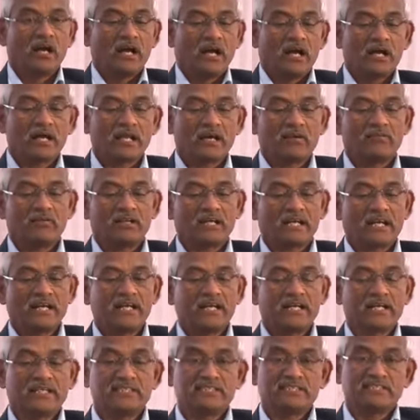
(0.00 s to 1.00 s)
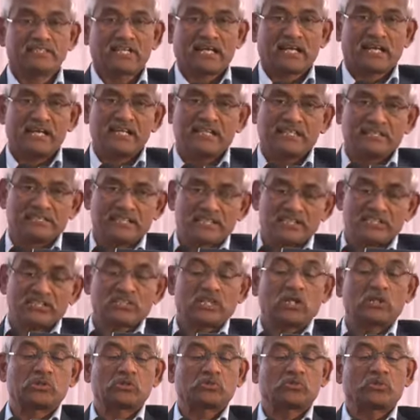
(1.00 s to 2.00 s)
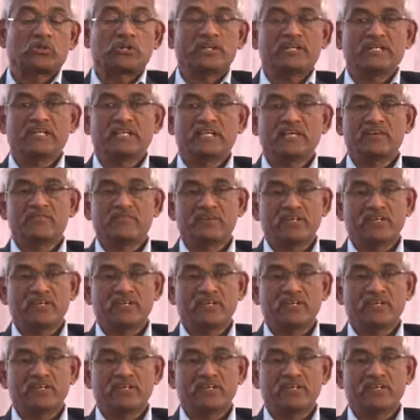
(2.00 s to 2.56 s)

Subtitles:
And our country's conditions also, India,